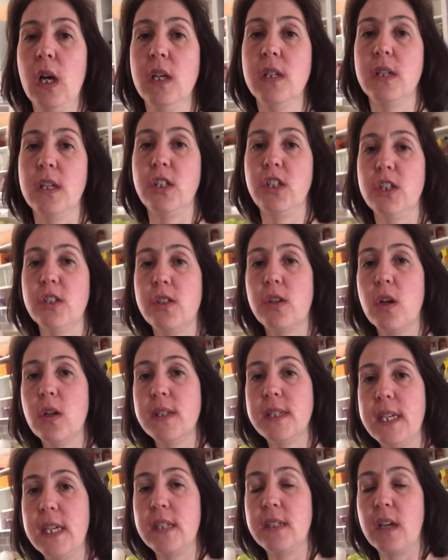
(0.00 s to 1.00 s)
So it's just
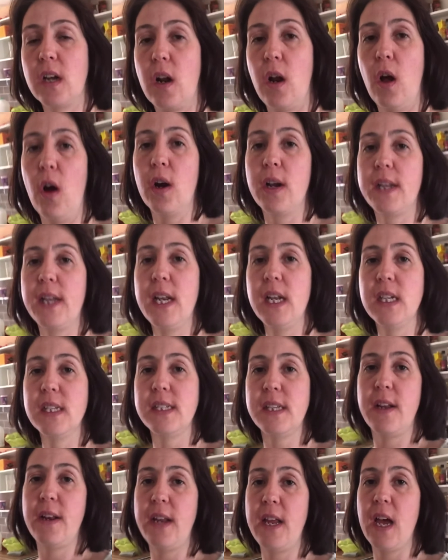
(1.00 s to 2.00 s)
gone 6 o'clock,
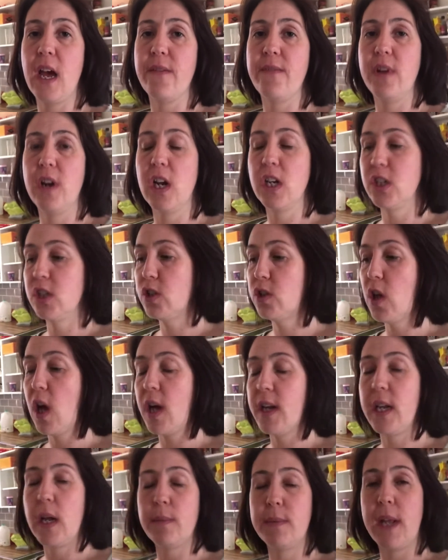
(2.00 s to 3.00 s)
dinner's in the oven. I just
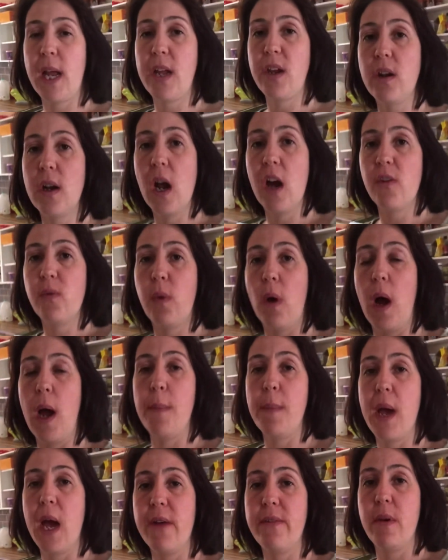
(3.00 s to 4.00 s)
thought I'd update you now of what
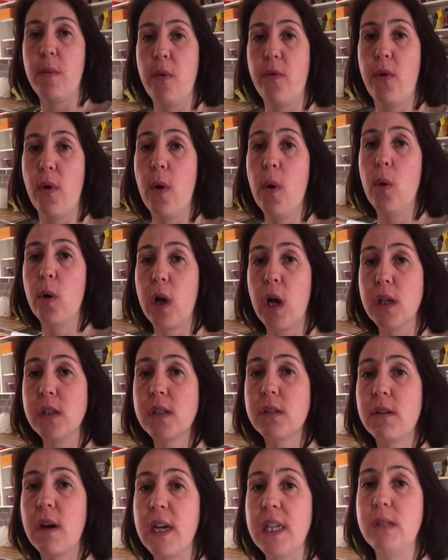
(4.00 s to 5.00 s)
I'm having before it all
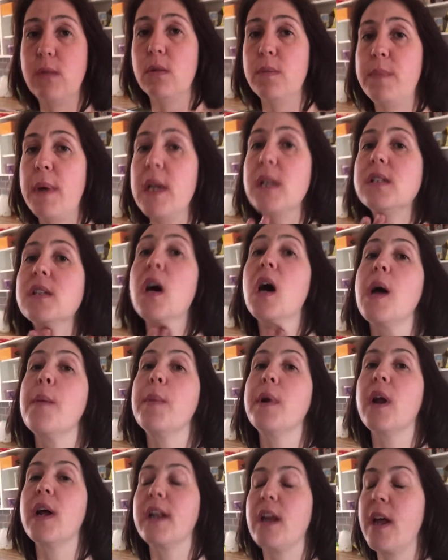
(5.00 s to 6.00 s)
goes crazy with
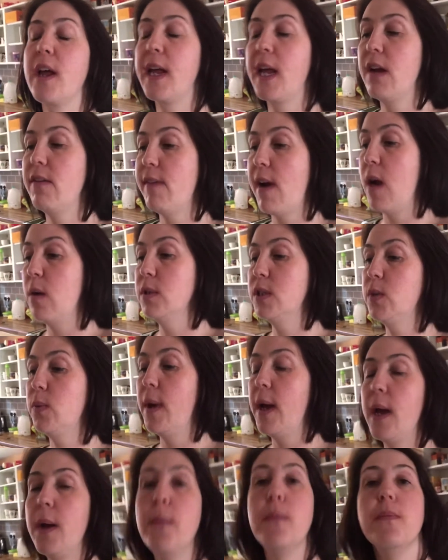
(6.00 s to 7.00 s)
bedtime and I don't get round
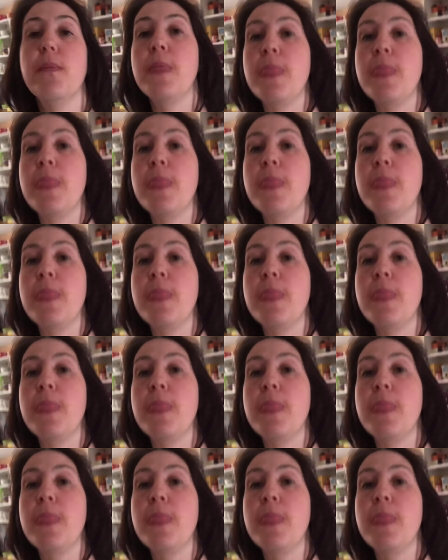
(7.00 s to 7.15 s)
to it.